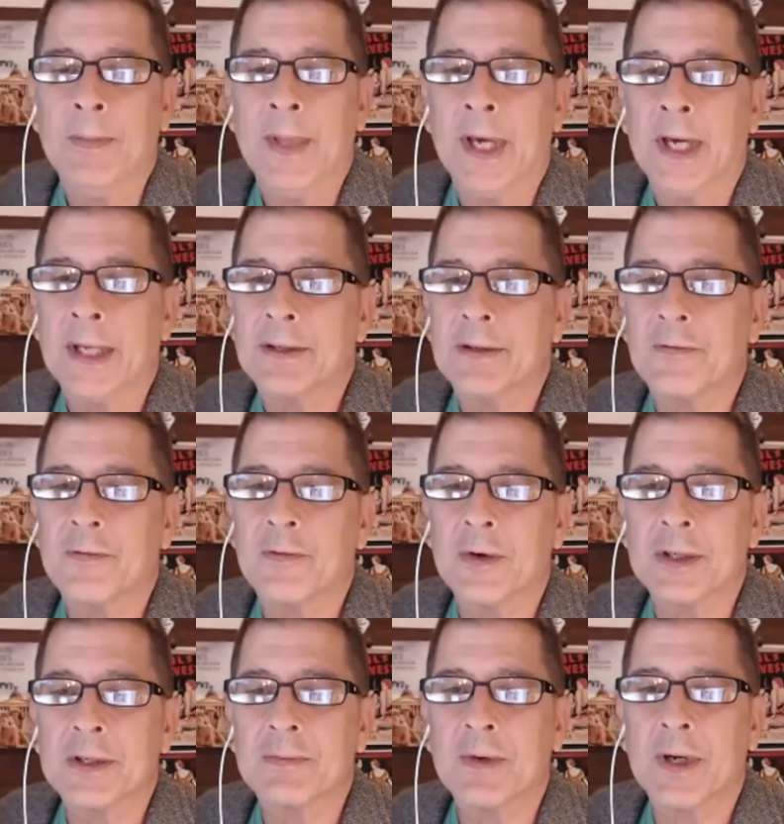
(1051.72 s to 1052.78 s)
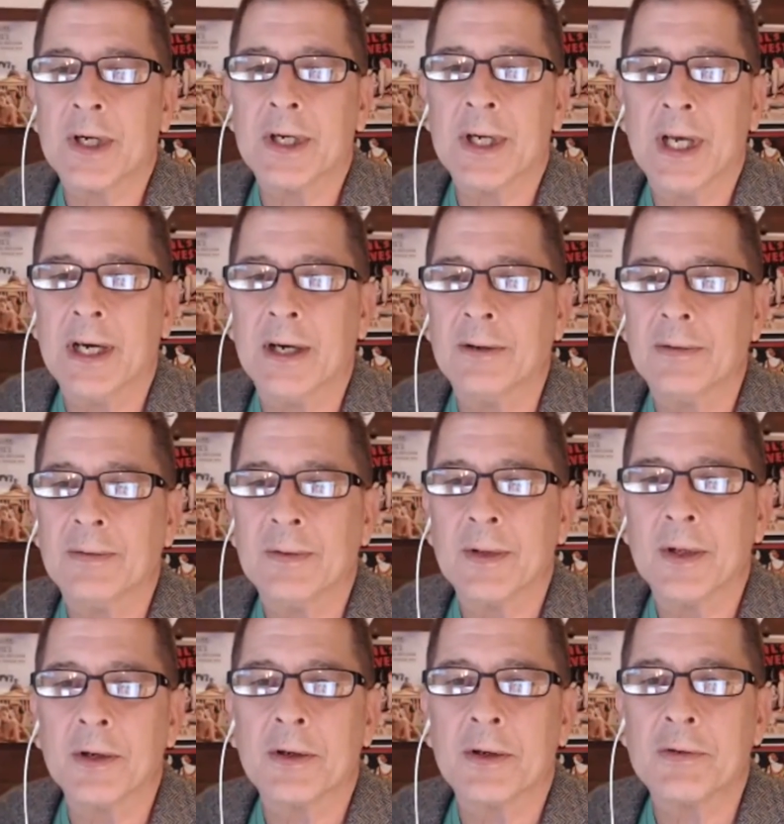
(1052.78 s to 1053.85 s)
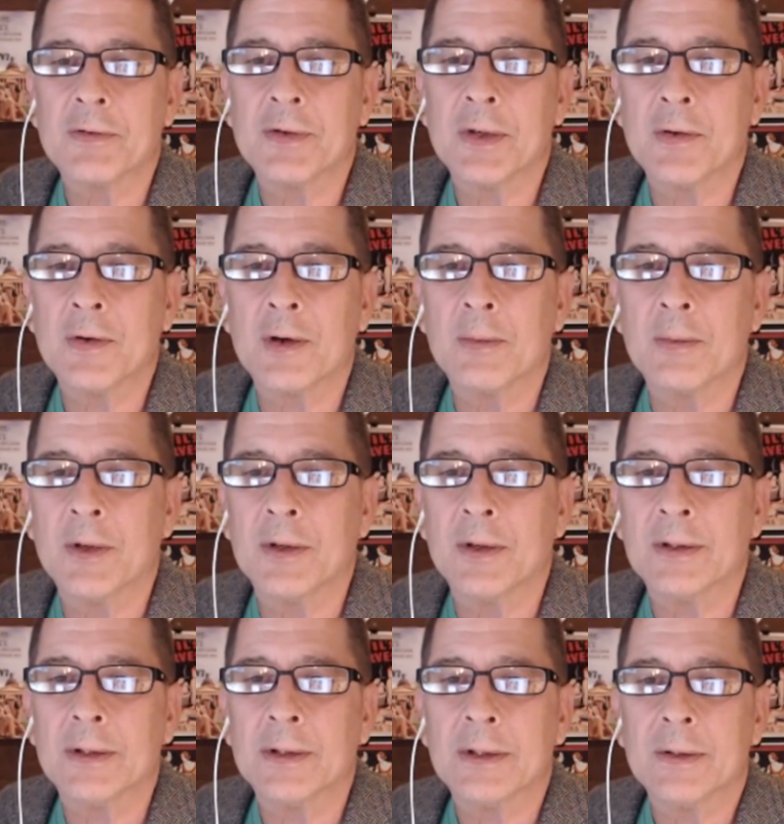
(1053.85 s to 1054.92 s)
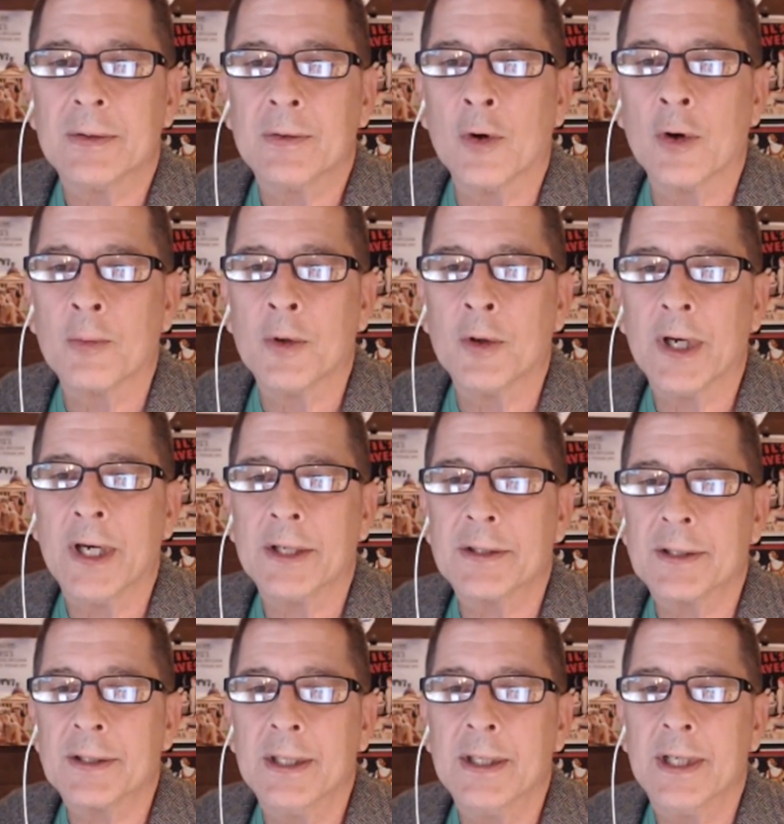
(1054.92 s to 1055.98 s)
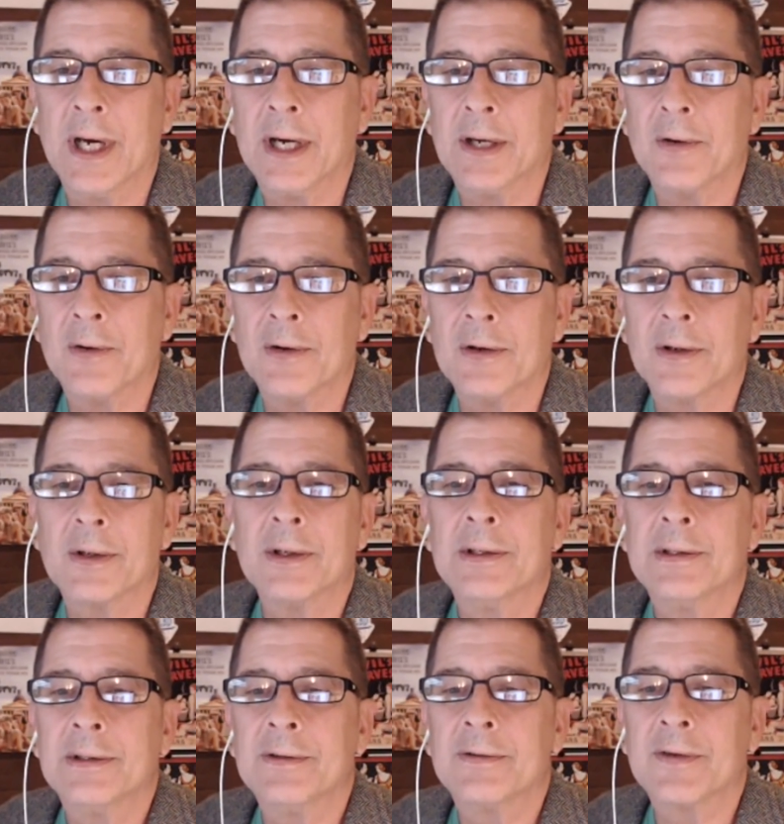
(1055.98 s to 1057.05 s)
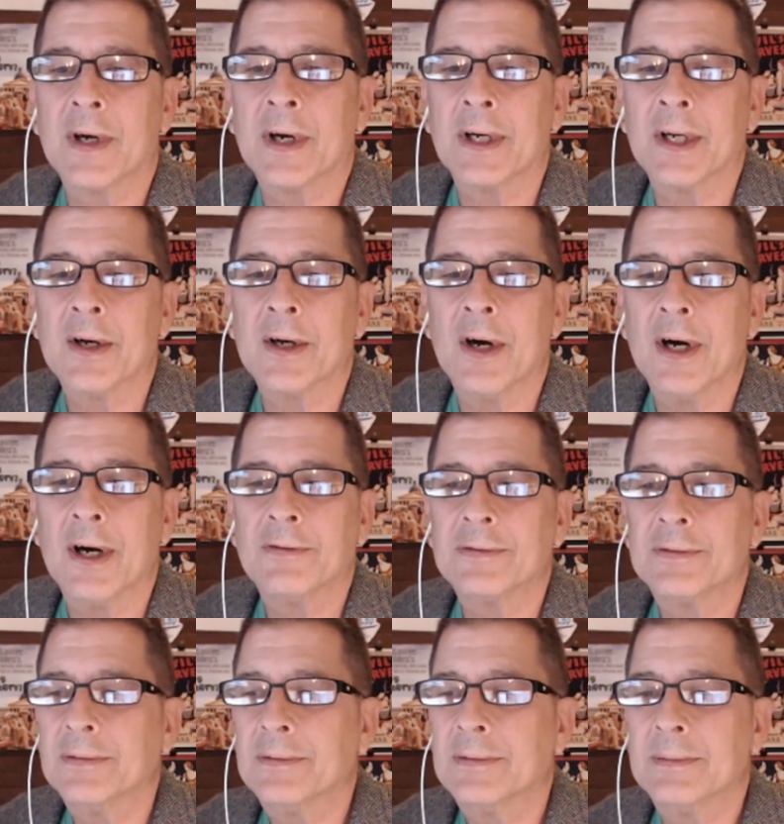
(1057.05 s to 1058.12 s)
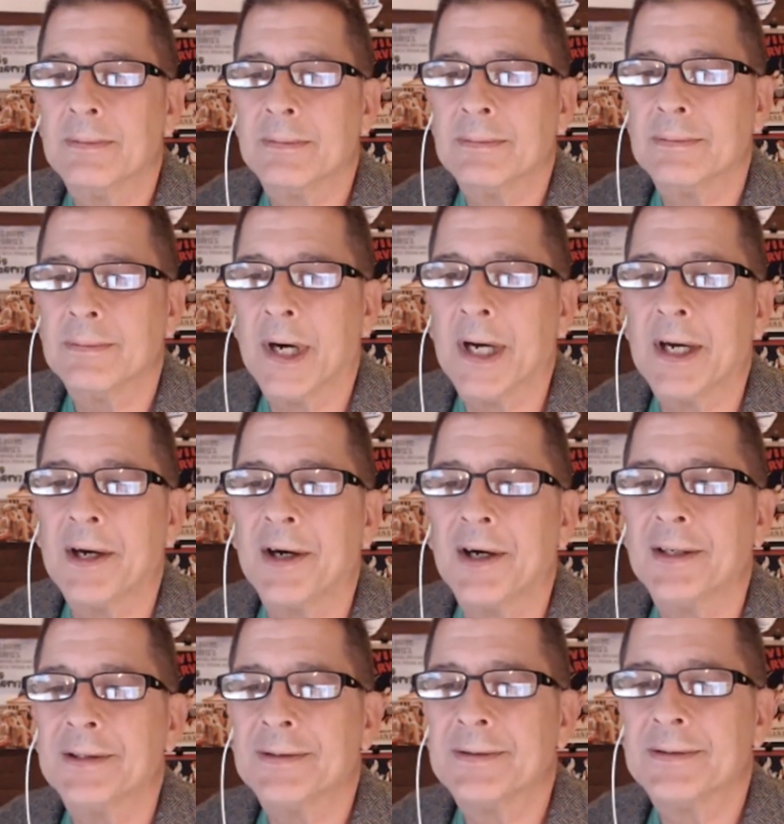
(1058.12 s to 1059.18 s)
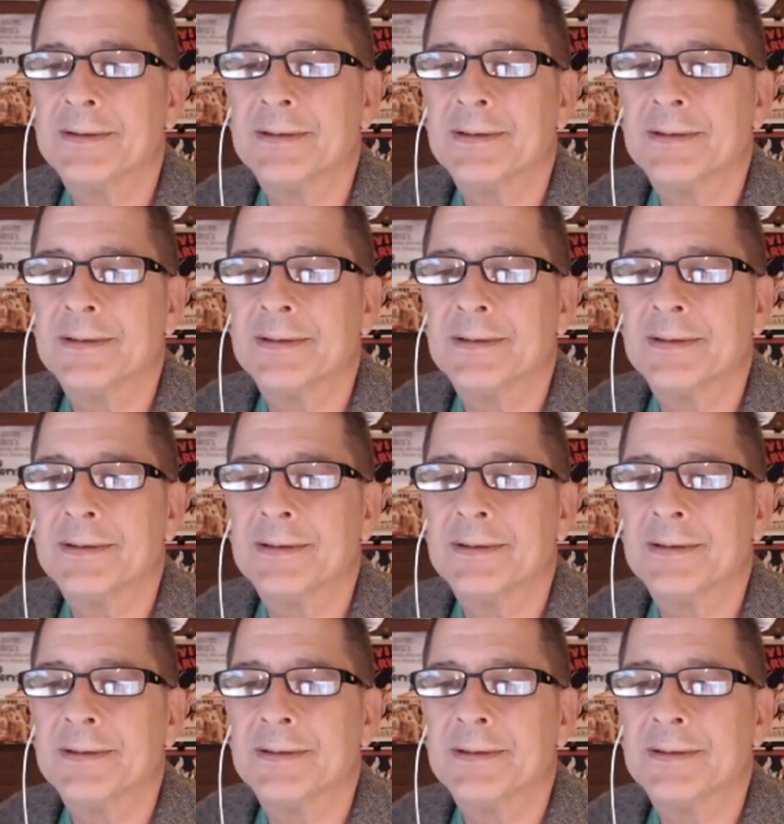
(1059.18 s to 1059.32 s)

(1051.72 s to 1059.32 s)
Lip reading: That's it for us right now. Lowcountry NORML, normalsc.org, signing off. Bye, all.